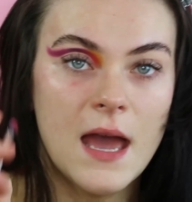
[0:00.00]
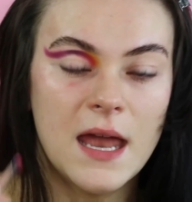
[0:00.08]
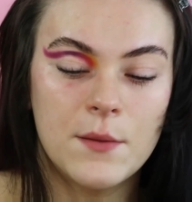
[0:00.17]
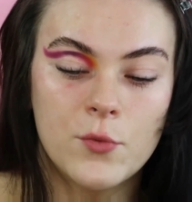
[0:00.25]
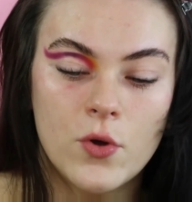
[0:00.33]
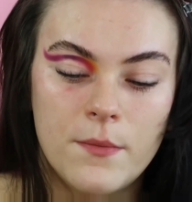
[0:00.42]

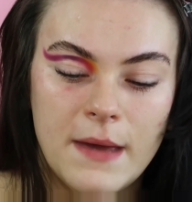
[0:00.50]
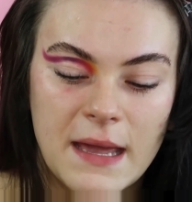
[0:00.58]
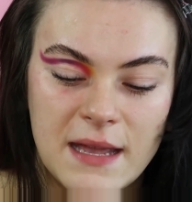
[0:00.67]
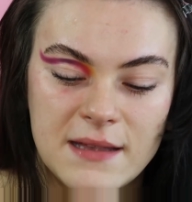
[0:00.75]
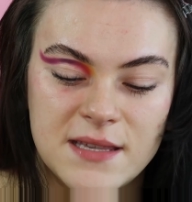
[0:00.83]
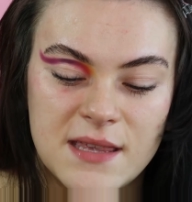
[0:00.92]
And I'm going
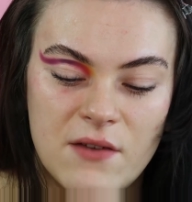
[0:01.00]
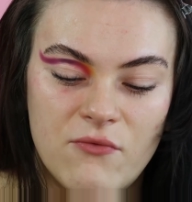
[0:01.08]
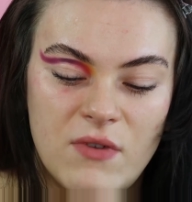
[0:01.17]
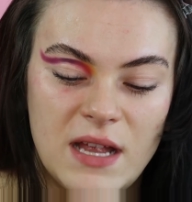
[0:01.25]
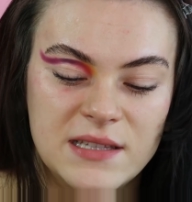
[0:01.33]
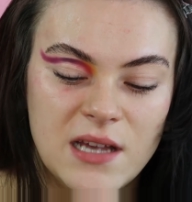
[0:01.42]
back into that
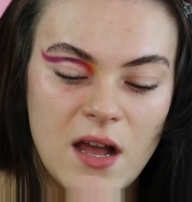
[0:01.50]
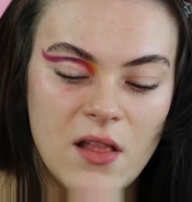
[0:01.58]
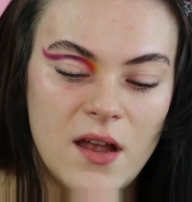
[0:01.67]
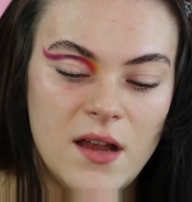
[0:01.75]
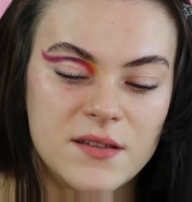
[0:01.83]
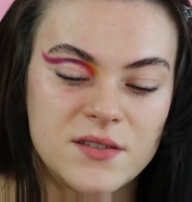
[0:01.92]
red
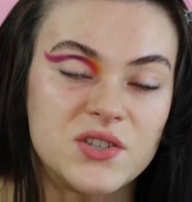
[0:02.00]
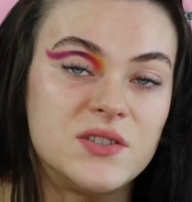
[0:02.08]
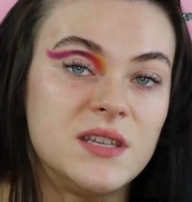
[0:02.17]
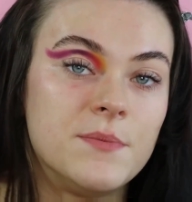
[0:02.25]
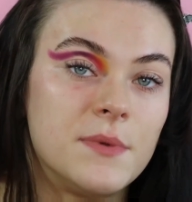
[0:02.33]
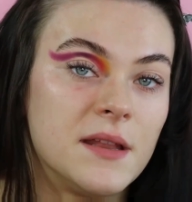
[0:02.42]
colour and
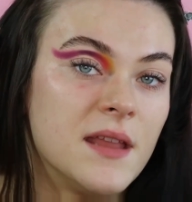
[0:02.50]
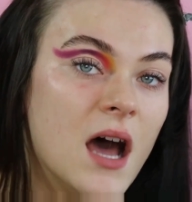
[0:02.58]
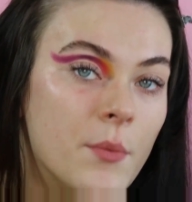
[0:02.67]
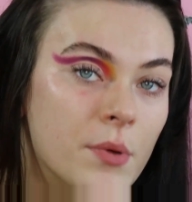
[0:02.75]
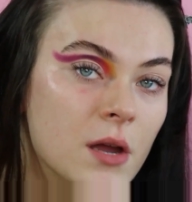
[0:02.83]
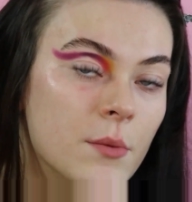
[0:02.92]
just deepening that up a